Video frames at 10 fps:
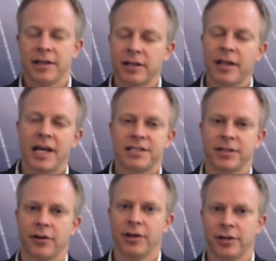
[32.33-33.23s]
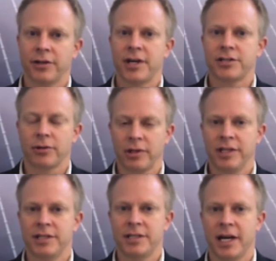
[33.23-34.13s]
And then lastly, our international
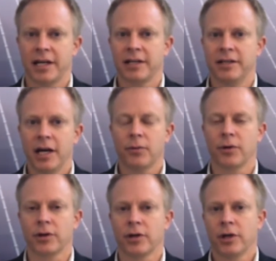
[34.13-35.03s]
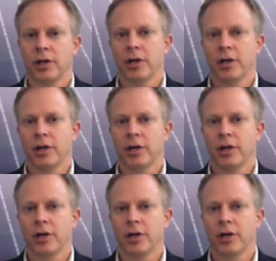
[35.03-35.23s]
clean tech network.